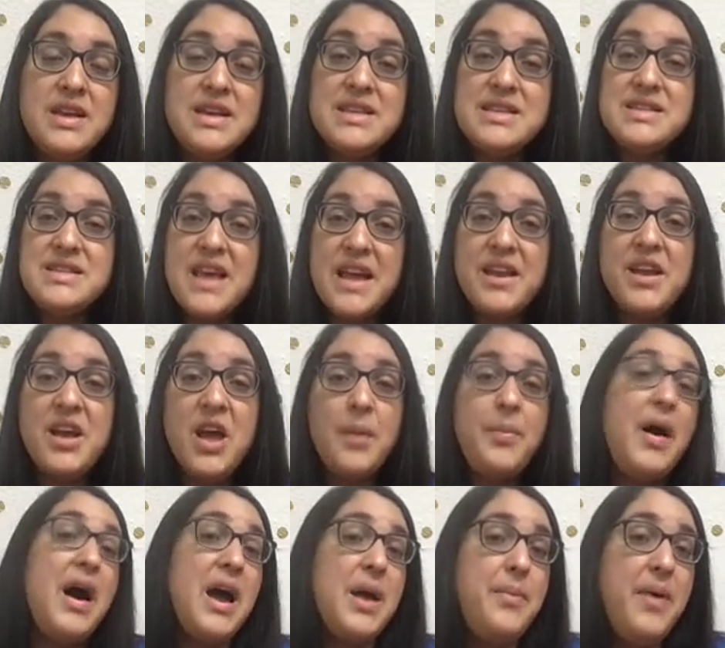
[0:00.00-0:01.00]
setting
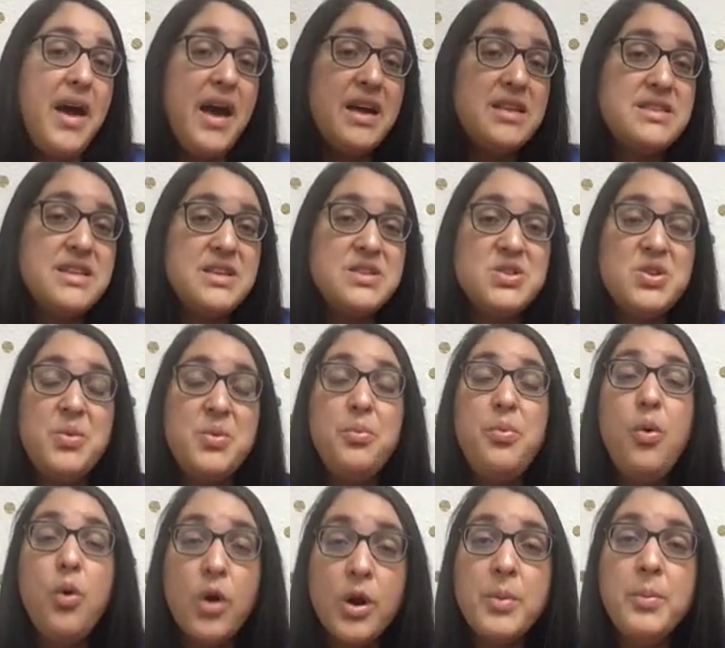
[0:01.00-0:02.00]
up iPads is an
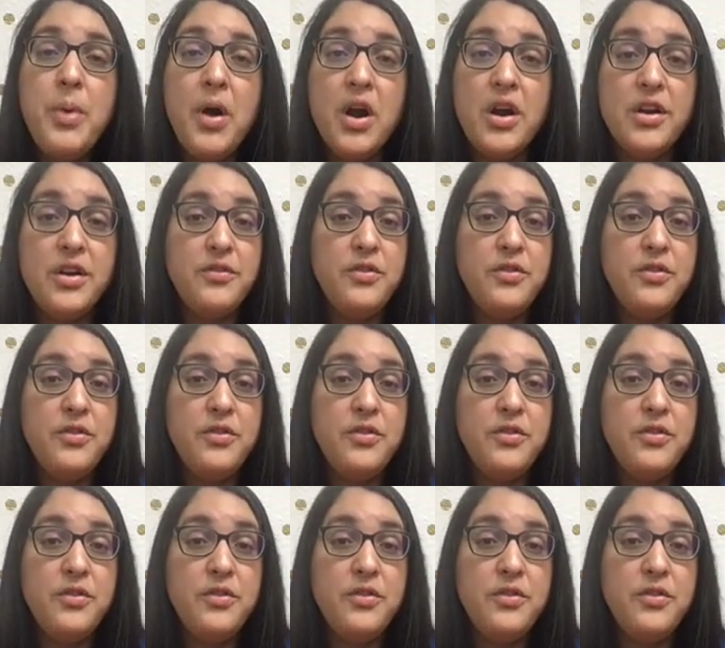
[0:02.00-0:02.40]
important part